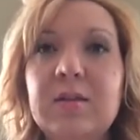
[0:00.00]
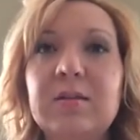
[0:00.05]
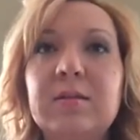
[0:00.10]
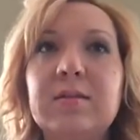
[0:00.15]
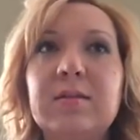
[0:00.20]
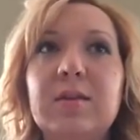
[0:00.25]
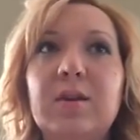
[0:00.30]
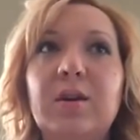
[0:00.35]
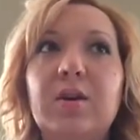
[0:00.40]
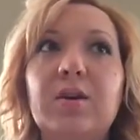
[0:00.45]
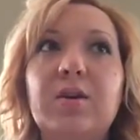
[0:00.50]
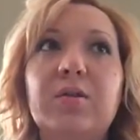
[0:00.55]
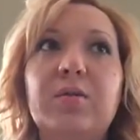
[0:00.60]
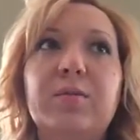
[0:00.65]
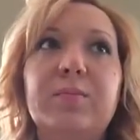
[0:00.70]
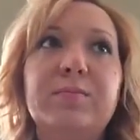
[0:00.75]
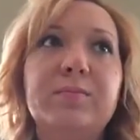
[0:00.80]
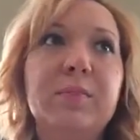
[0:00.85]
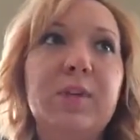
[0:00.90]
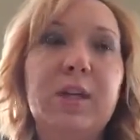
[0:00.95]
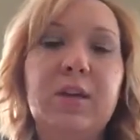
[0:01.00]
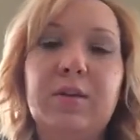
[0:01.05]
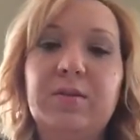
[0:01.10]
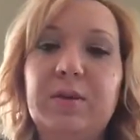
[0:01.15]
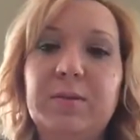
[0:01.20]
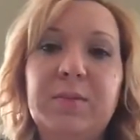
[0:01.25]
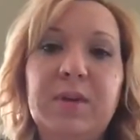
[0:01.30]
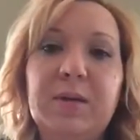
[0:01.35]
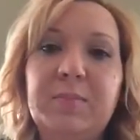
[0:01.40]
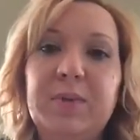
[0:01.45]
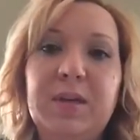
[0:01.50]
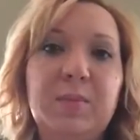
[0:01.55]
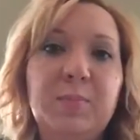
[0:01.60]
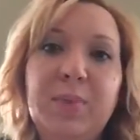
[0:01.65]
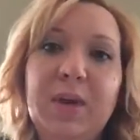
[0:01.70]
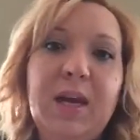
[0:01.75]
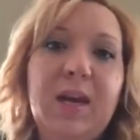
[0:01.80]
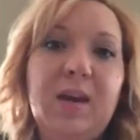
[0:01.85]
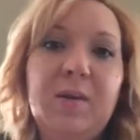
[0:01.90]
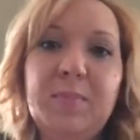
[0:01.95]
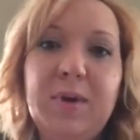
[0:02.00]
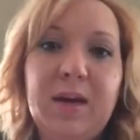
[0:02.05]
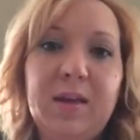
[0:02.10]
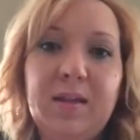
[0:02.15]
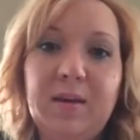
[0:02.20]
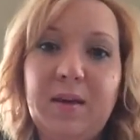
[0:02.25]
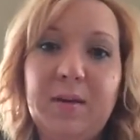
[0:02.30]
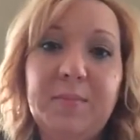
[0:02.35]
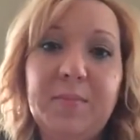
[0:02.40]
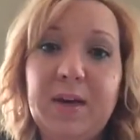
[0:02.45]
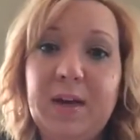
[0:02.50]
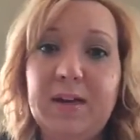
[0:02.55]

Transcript: So, I'm not being paid by them.